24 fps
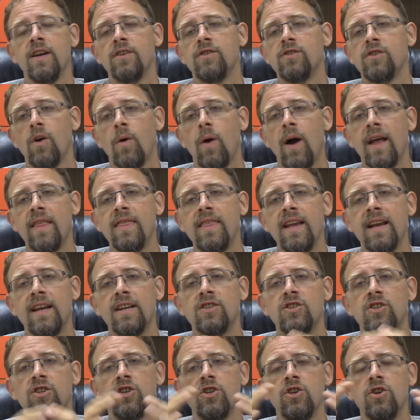So I think
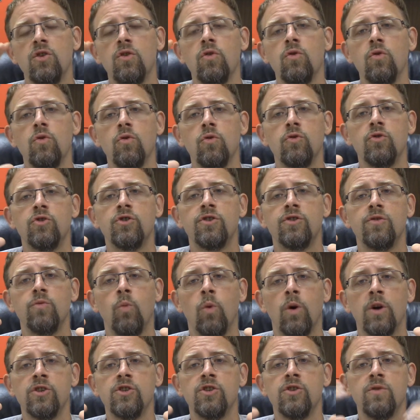it's huge
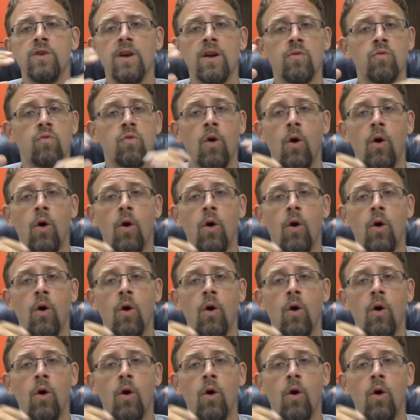once you get